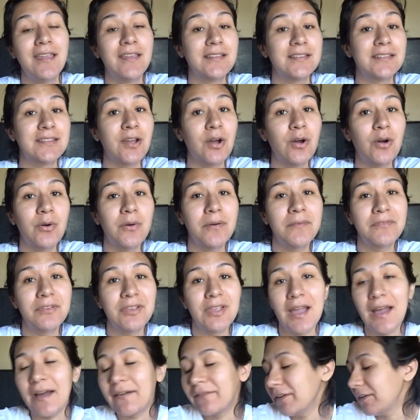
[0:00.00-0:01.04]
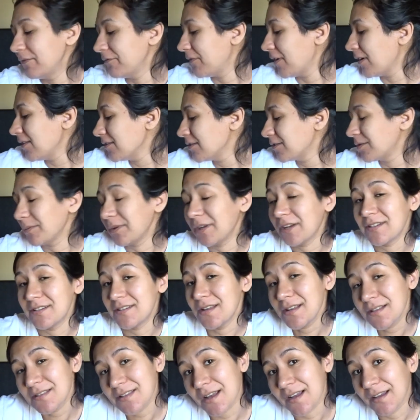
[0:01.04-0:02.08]
So if you haven't followed me on
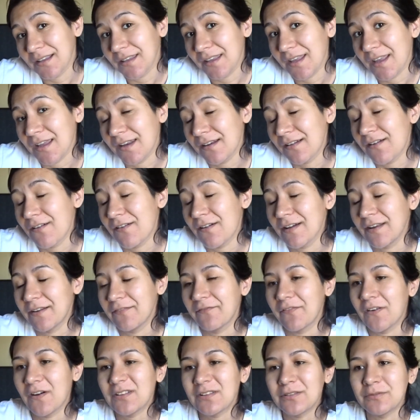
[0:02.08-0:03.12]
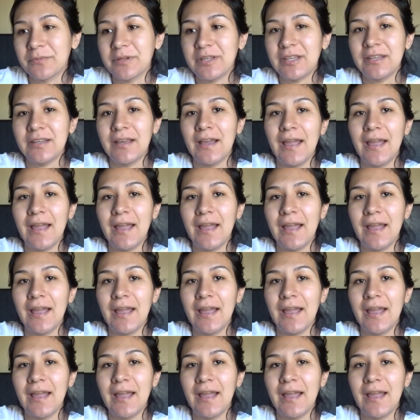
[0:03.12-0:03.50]
TikTok yet, go ahead and follow me.